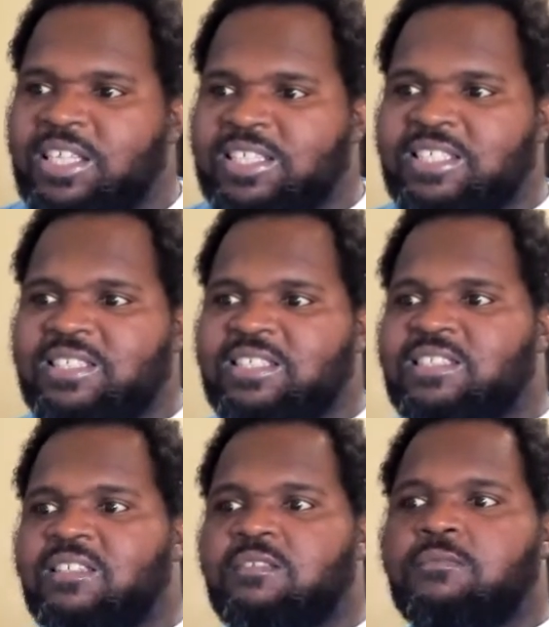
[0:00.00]
this
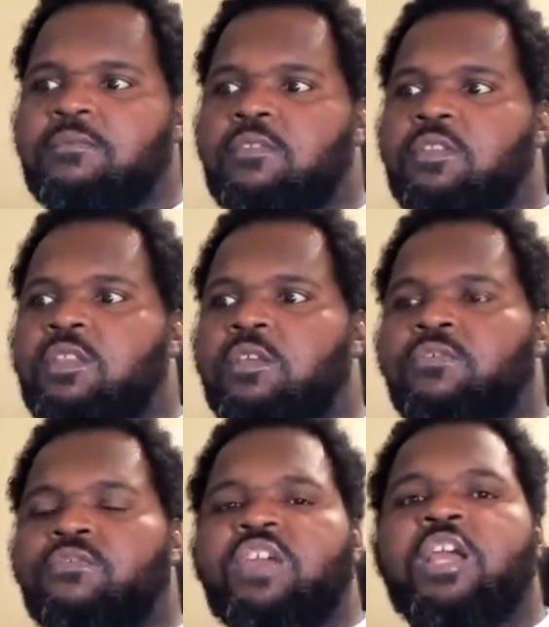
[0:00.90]

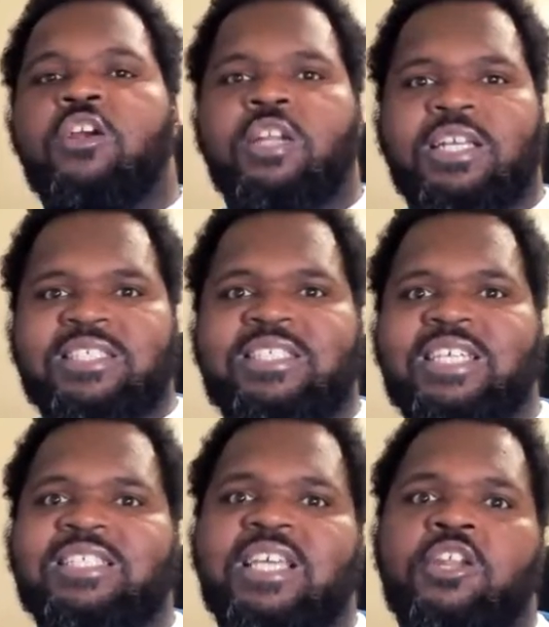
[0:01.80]
the fear that
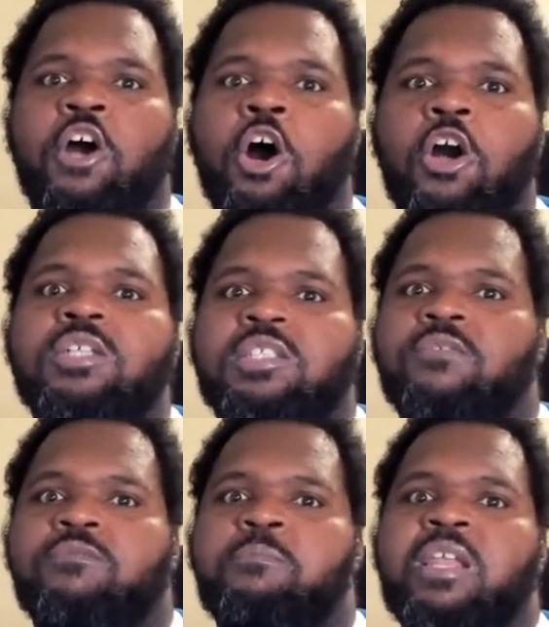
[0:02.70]
sits in the hearts
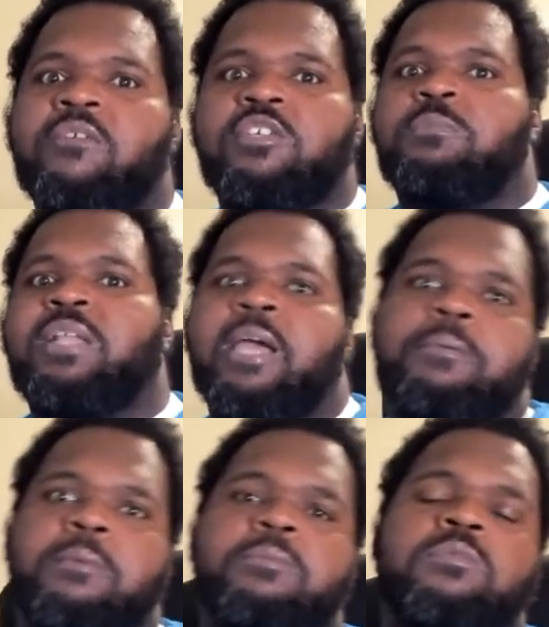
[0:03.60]
of many of us
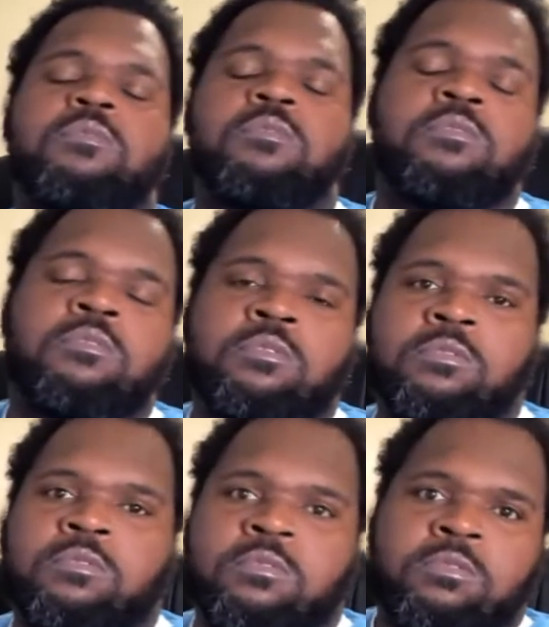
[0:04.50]
black people,
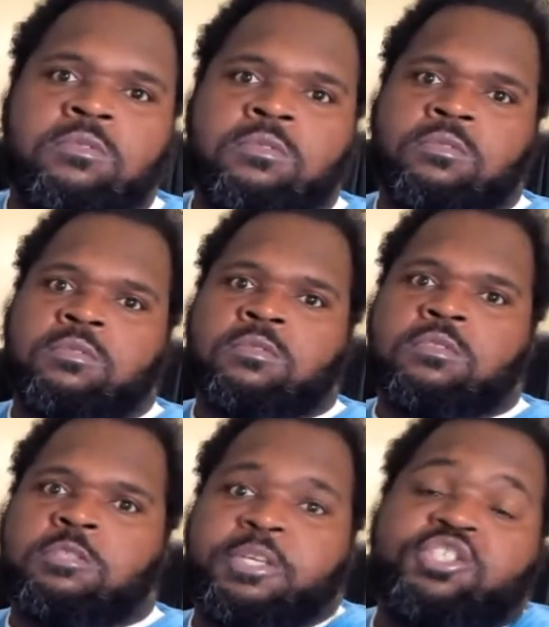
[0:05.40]

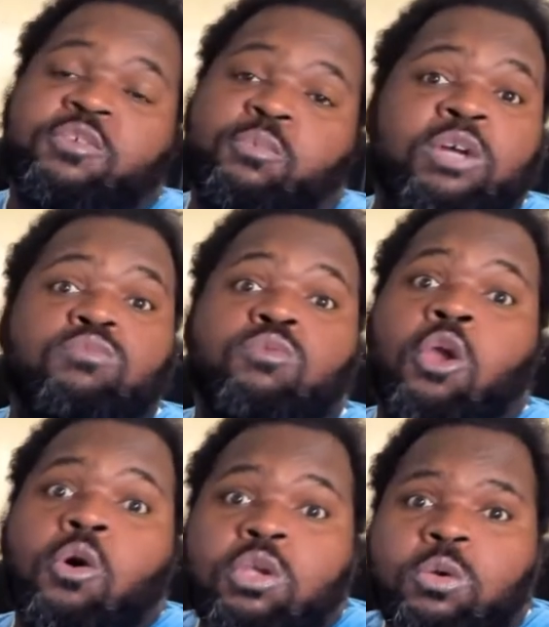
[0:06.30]
especially if we don't
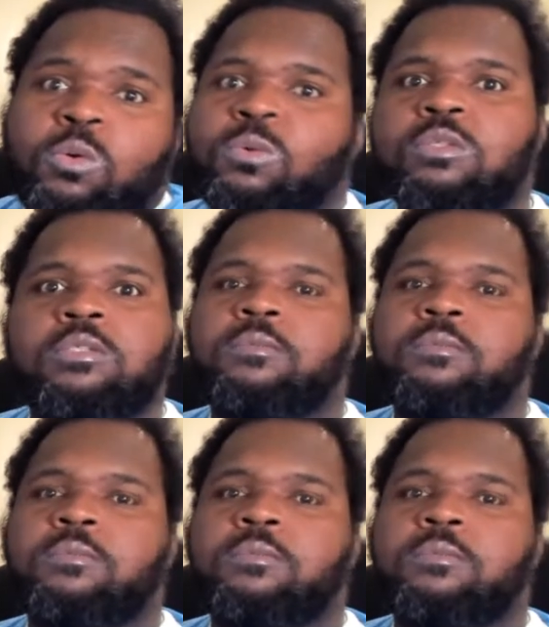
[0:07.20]
know you,